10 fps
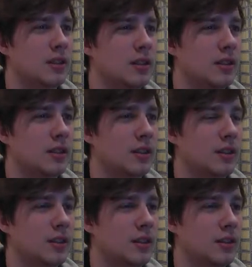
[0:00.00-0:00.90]

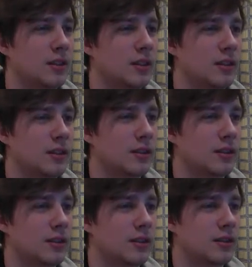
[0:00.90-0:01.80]

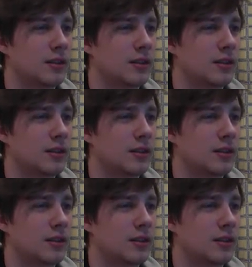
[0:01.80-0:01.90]
[no speech]